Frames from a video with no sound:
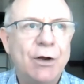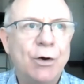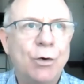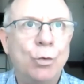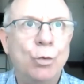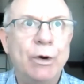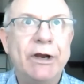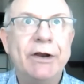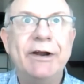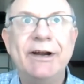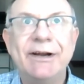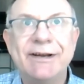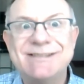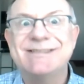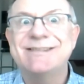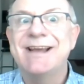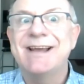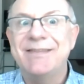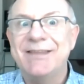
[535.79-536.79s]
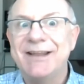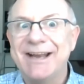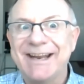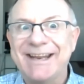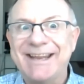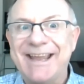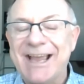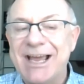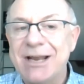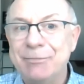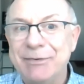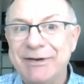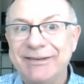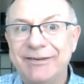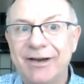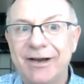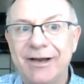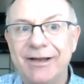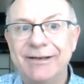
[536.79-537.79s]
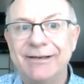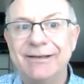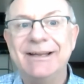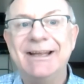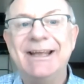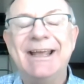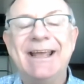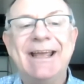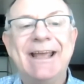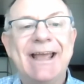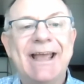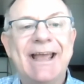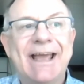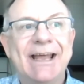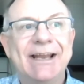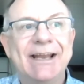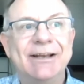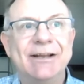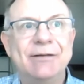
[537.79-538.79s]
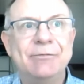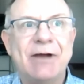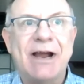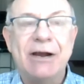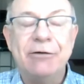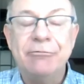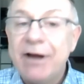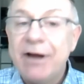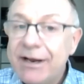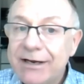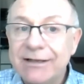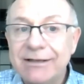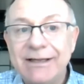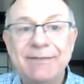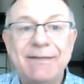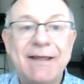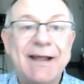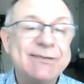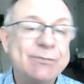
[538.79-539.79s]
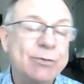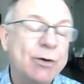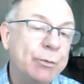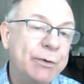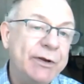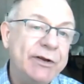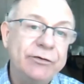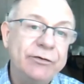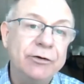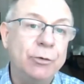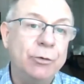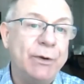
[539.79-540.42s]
We're here to say that it can be done, and ironically, that's what we do.